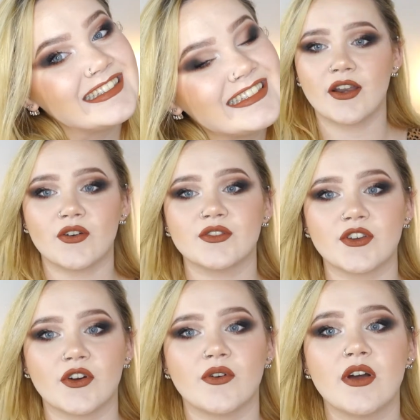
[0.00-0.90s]
And
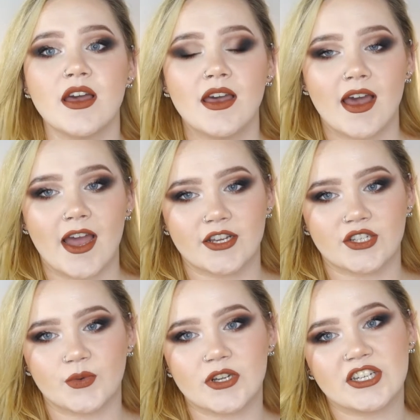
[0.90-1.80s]
also, I
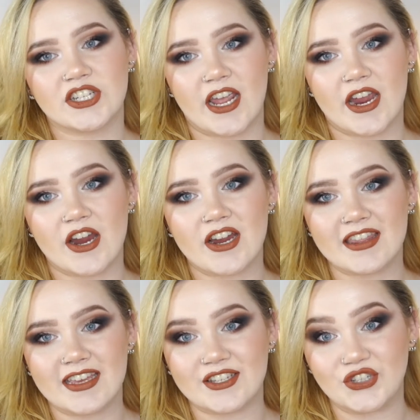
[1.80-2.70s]
just want to share
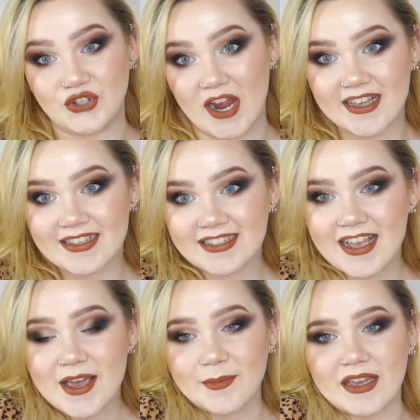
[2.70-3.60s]
this dress
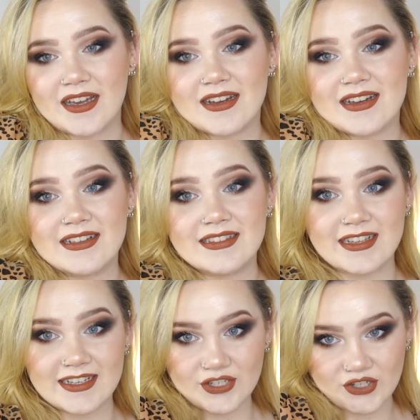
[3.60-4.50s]
because
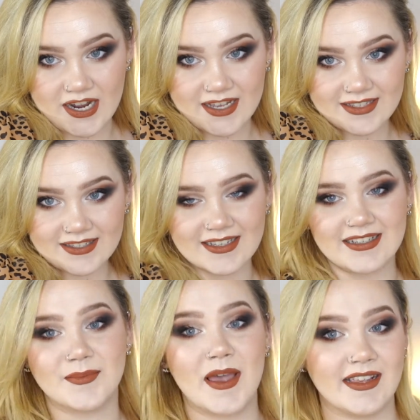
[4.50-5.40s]
this dress
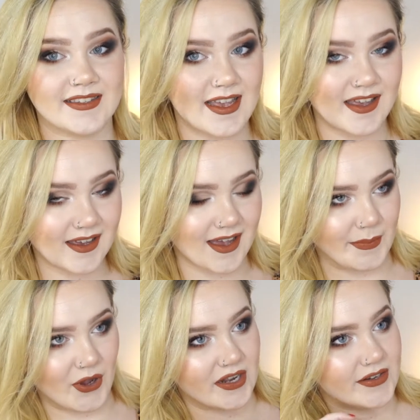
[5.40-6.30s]
is amazing. I
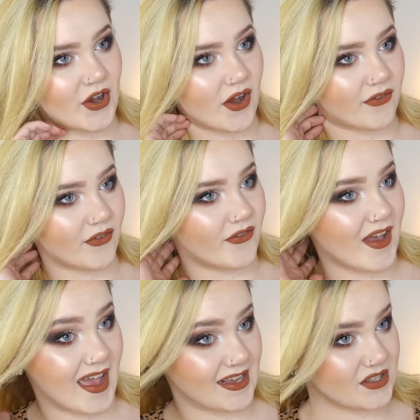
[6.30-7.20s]
bought it off of
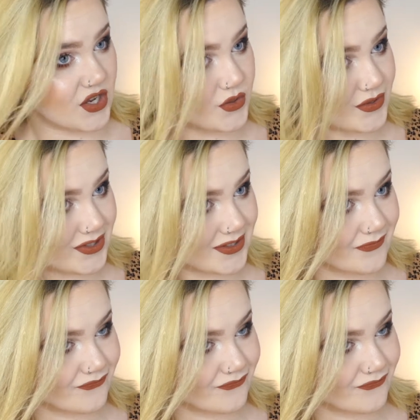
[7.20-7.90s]
ASOS.